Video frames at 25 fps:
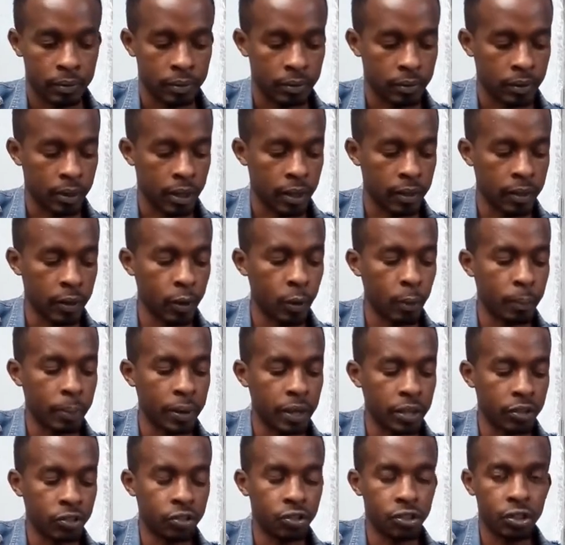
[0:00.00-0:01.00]
then we play
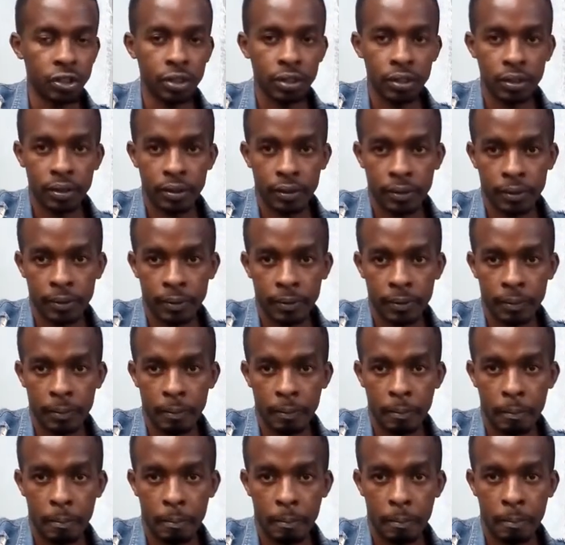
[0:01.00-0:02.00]
G,
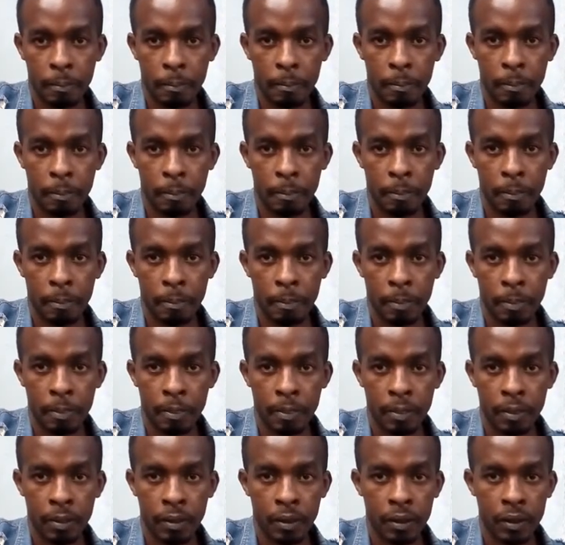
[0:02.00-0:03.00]

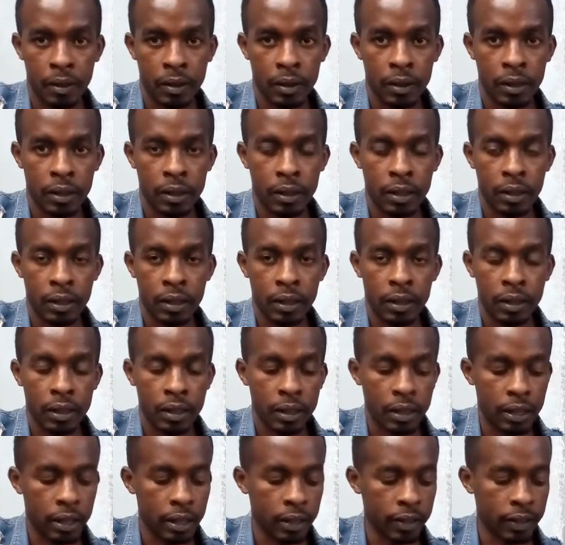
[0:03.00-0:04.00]
and
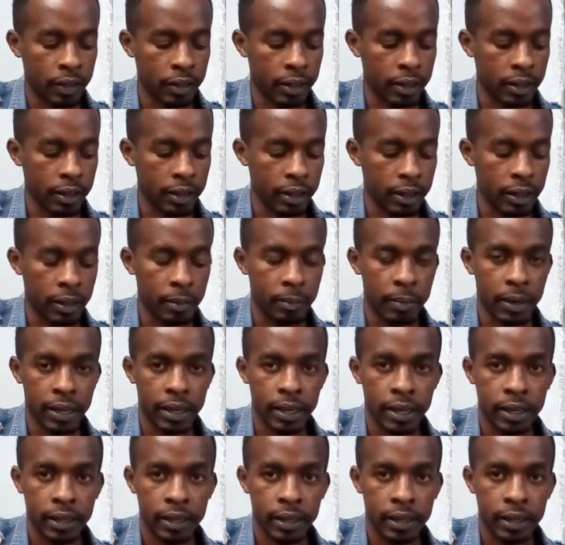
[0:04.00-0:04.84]
then A minor,